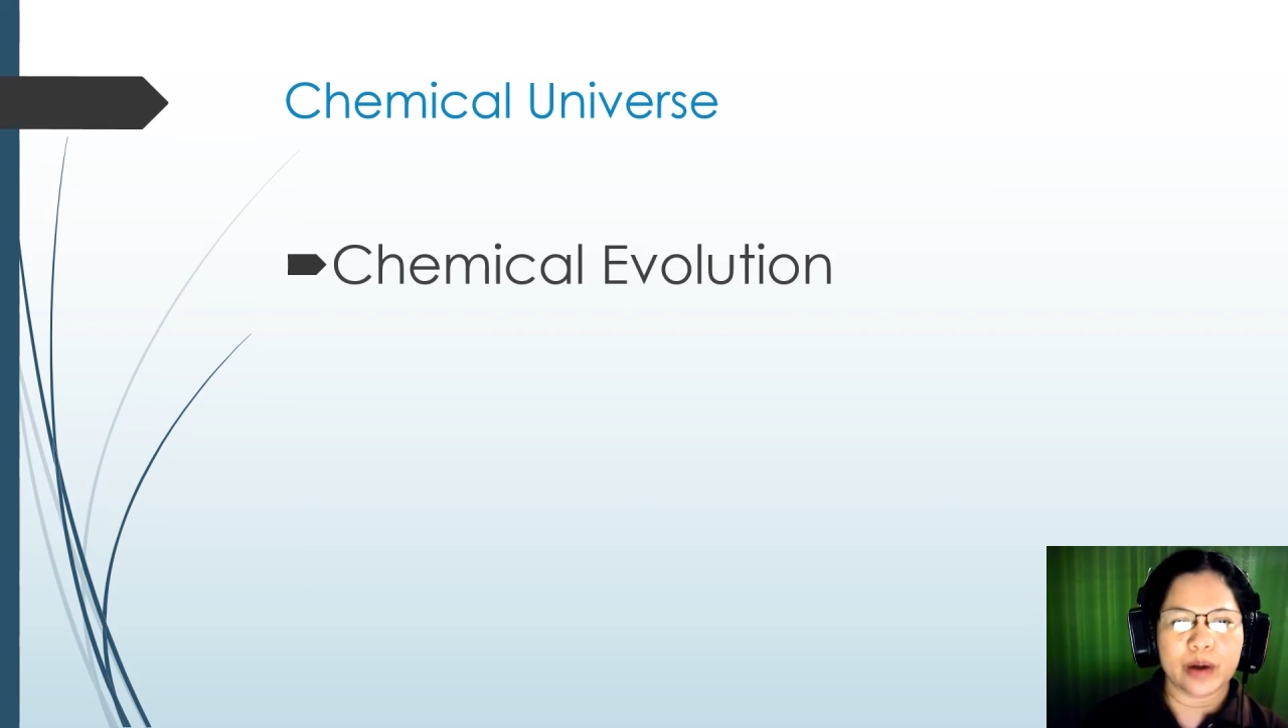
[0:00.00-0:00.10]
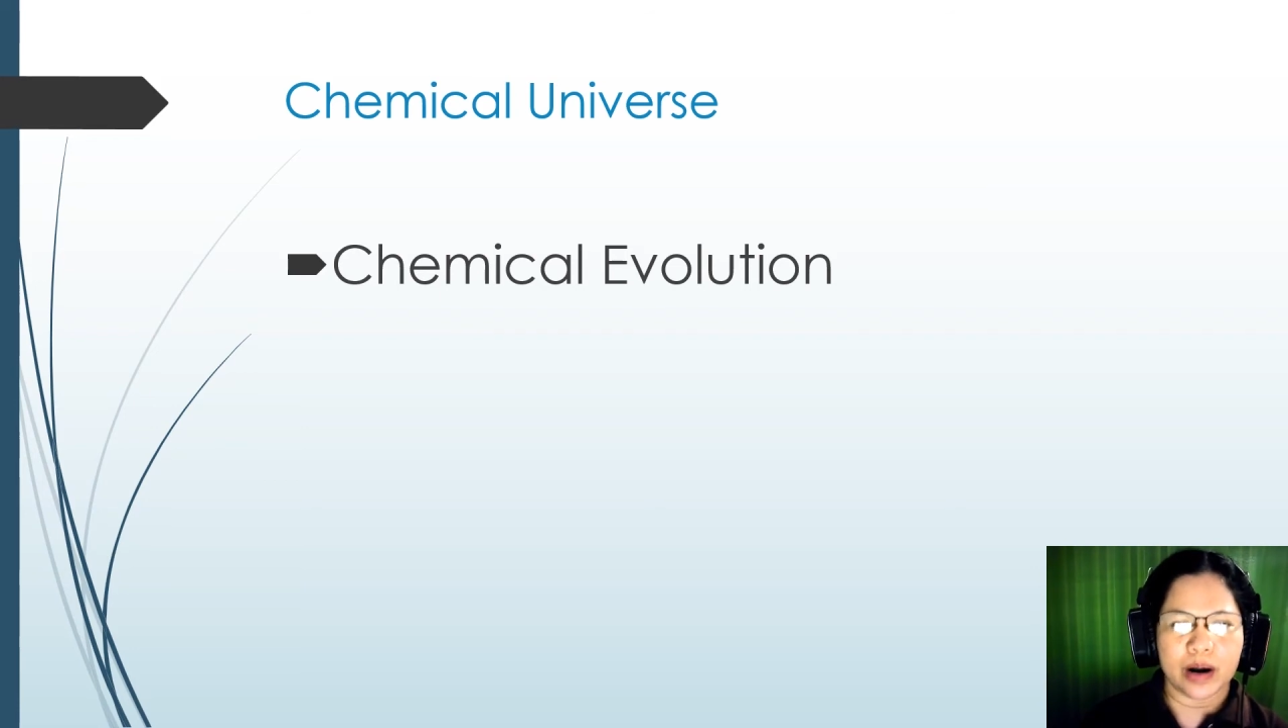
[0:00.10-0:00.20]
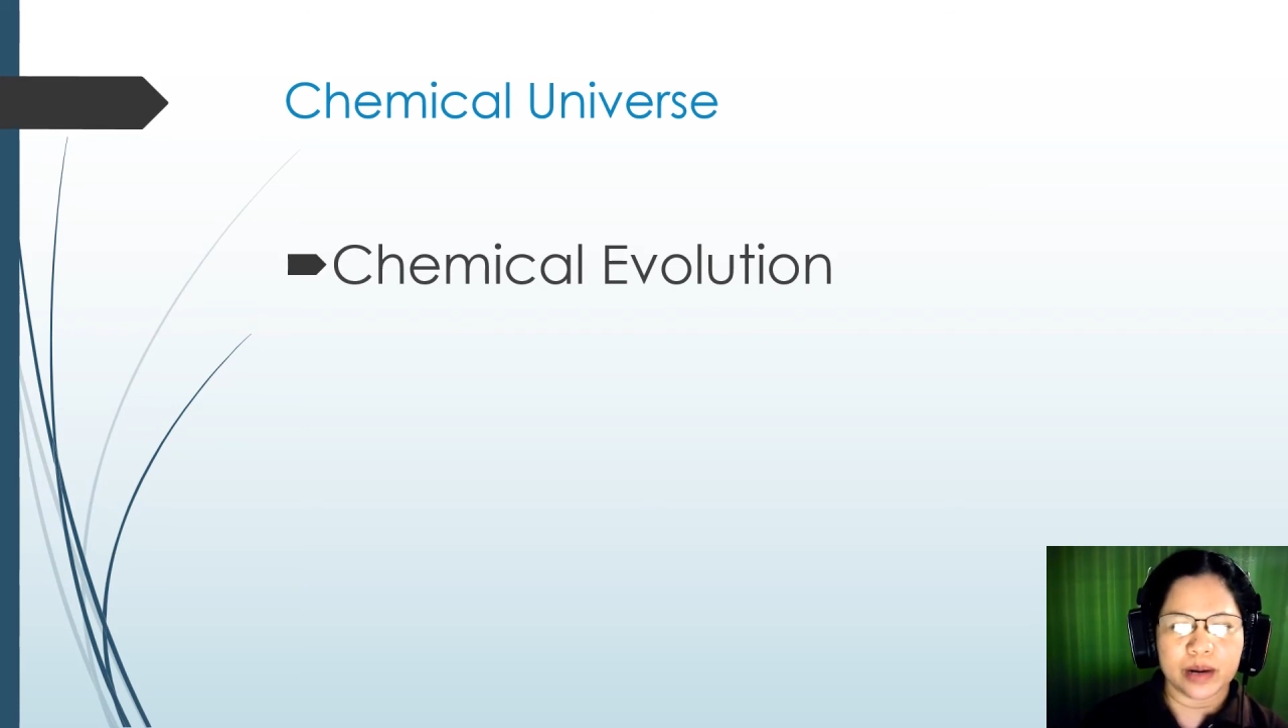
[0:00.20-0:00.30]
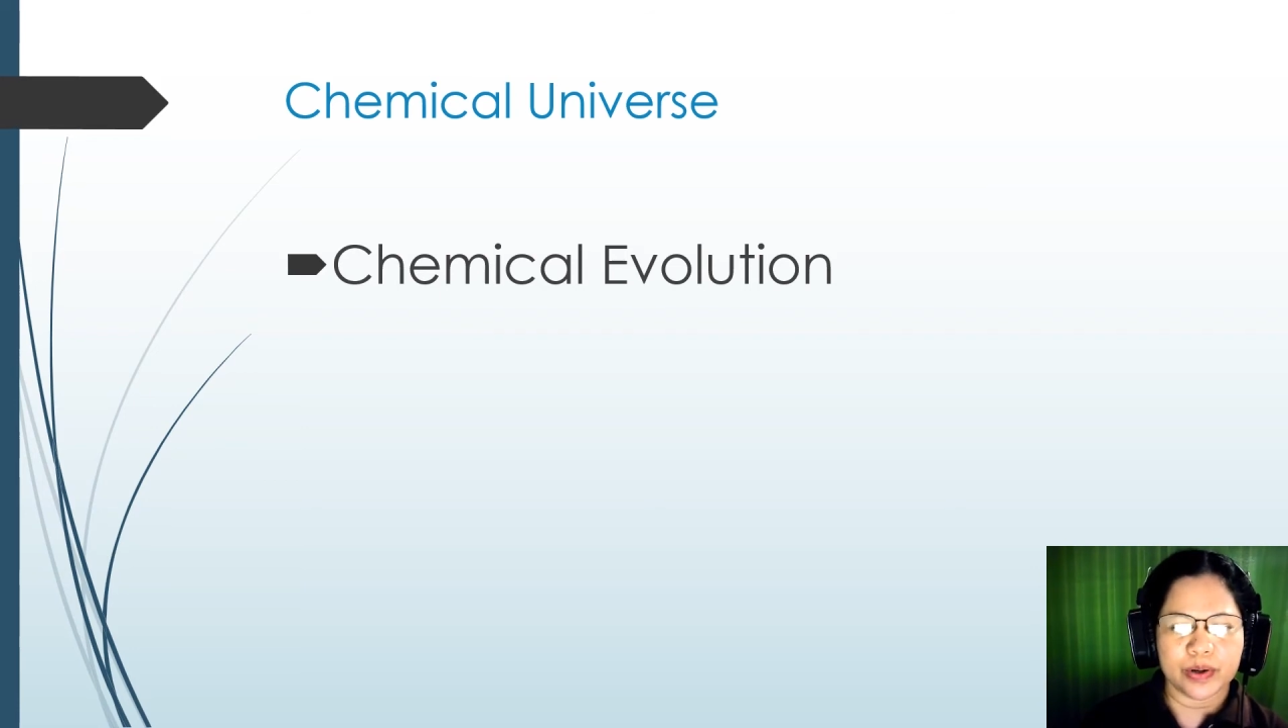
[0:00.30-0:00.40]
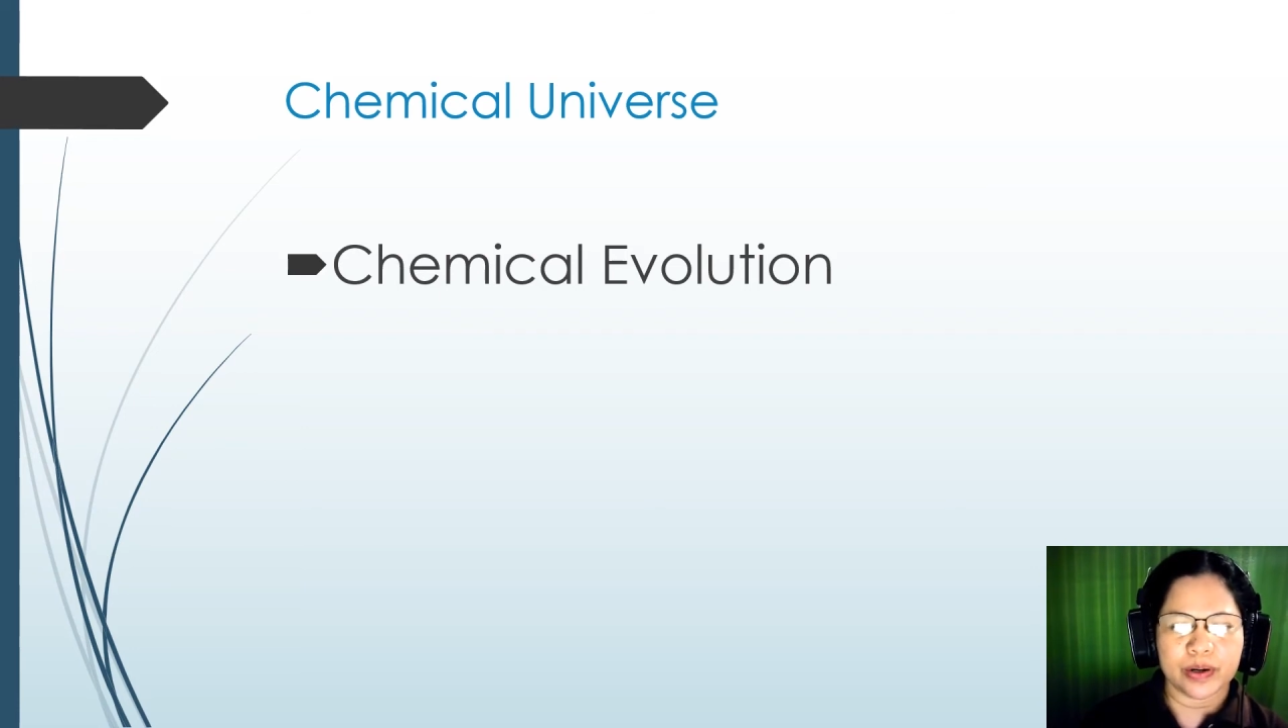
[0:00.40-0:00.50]

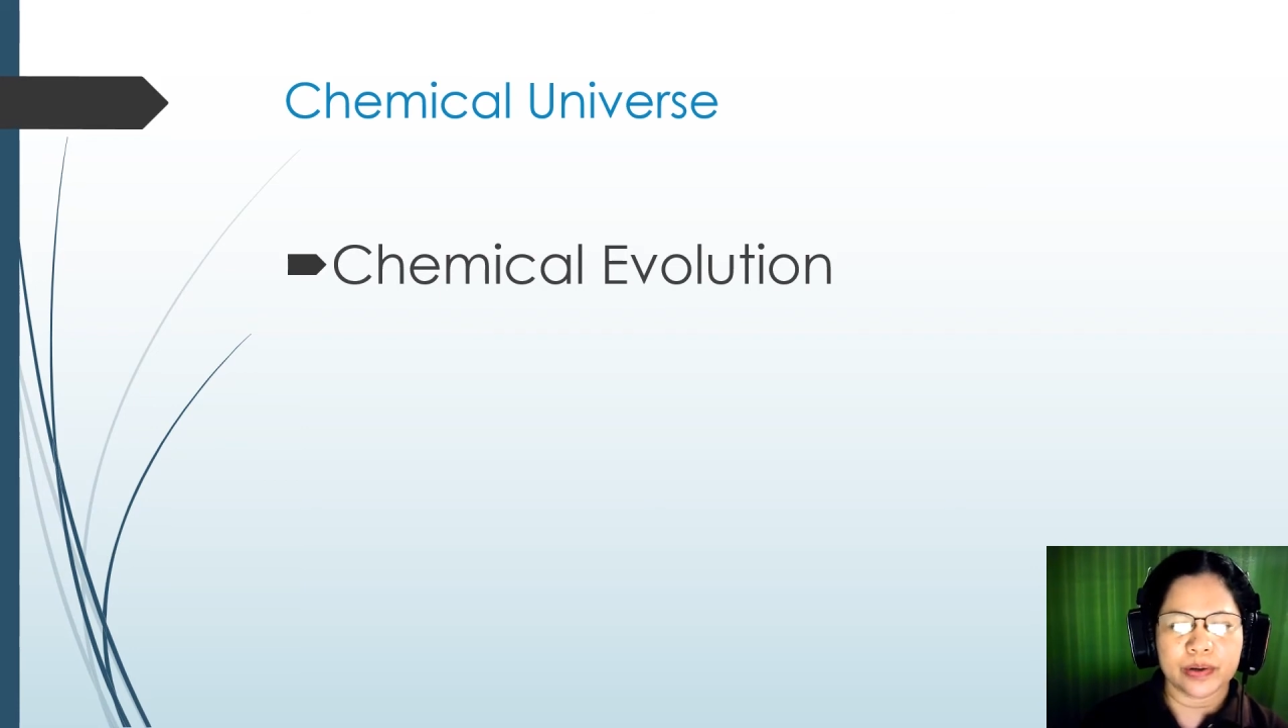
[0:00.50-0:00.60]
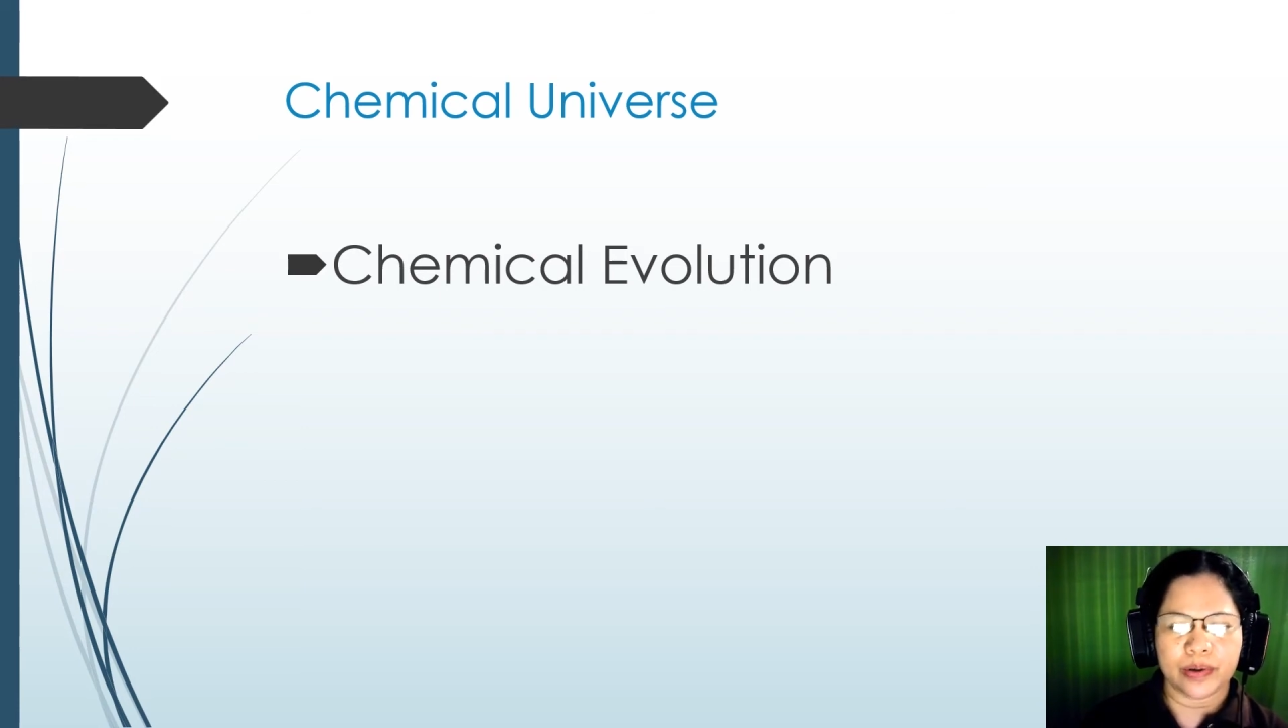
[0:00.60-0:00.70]
carbon,